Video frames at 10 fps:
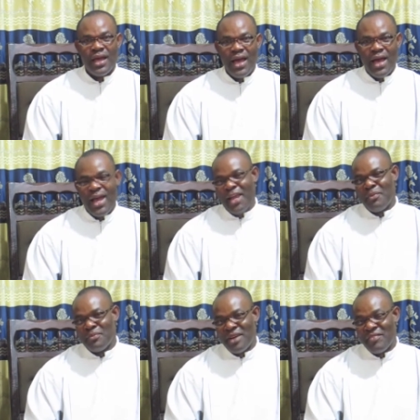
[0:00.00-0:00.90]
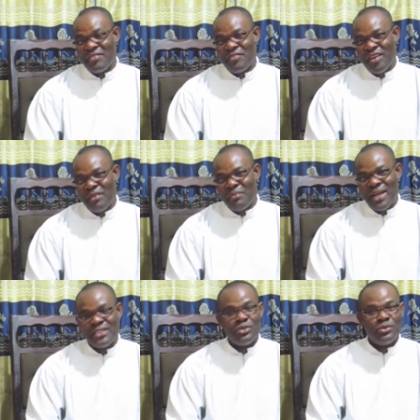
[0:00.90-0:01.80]
I am Reverend Father
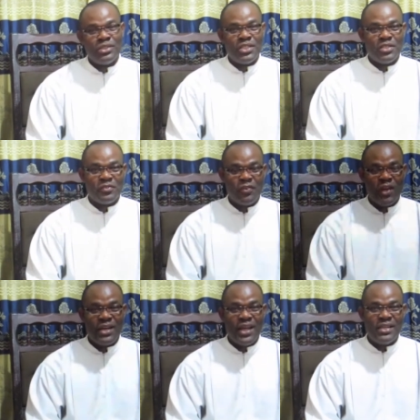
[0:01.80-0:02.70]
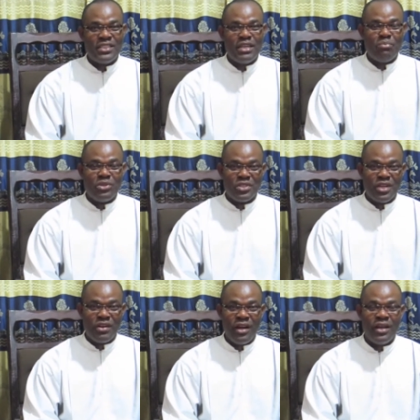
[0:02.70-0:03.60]
Martin Udejo for a Claretian
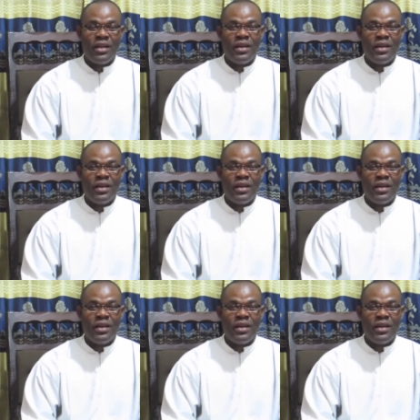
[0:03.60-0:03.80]
missionary